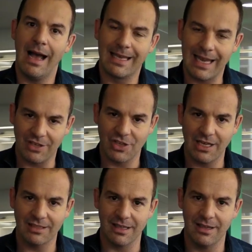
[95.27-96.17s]
a cash
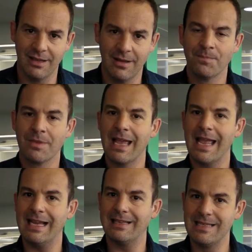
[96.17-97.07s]
ISA
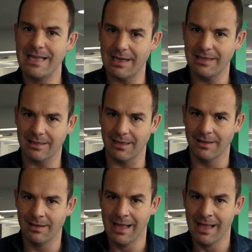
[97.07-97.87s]
is nicer.